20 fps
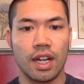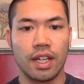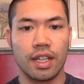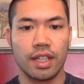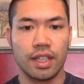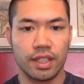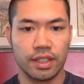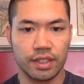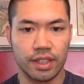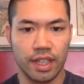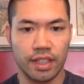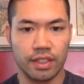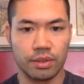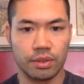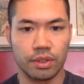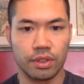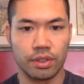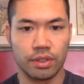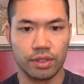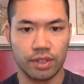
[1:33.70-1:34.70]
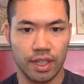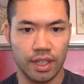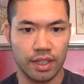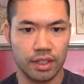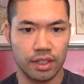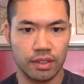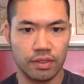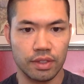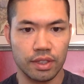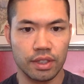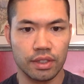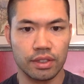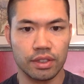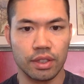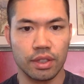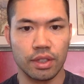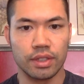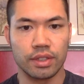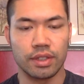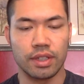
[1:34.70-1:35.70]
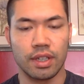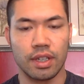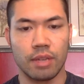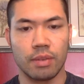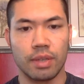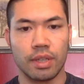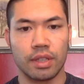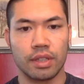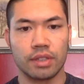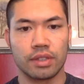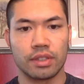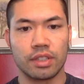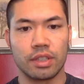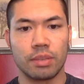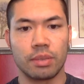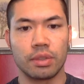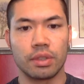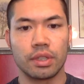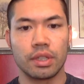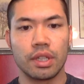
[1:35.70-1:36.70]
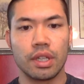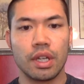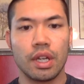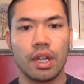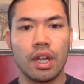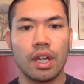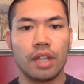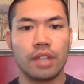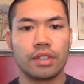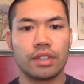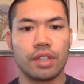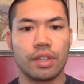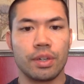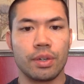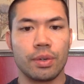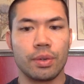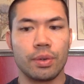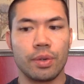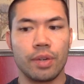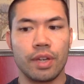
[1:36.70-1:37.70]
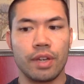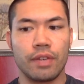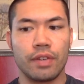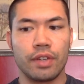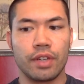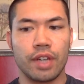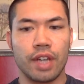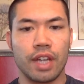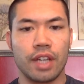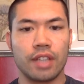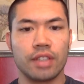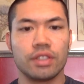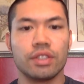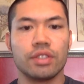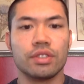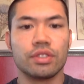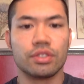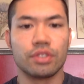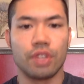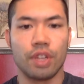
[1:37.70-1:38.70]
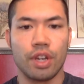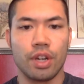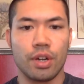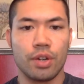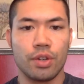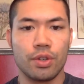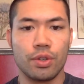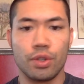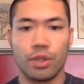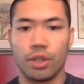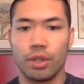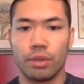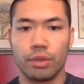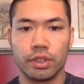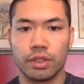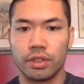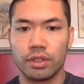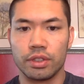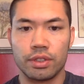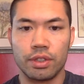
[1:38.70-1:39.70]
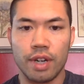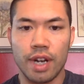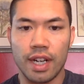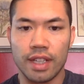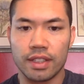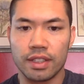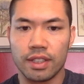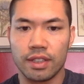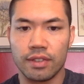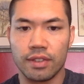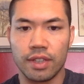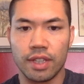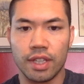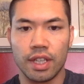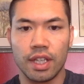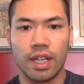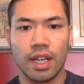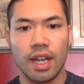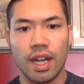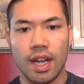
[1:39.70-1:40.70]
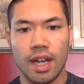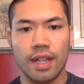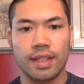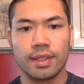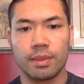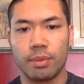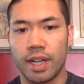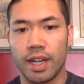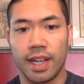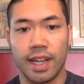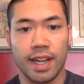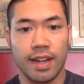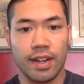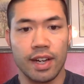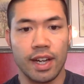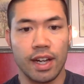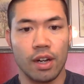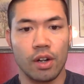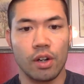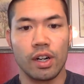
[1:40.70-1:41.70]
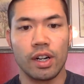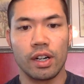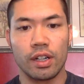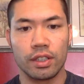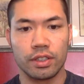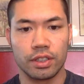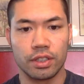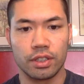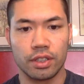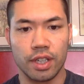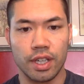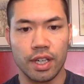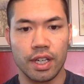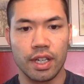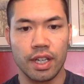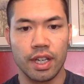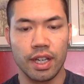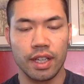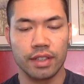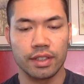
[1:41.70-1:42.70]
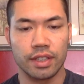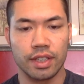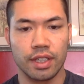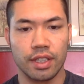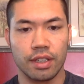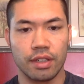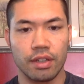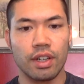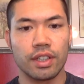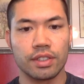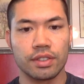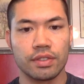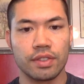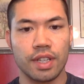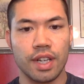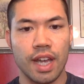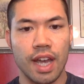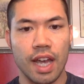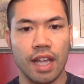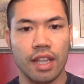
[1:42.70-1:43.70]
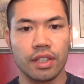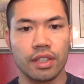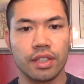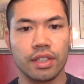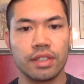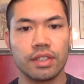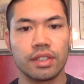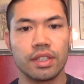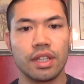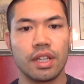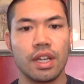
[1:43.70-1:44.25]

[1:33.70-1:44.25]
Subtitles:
In this case, reduce activity. So let's talk about this separately. So if you're gaining too slow, you could reduce your activity depending on how hard you're training as a CrossFit athlete.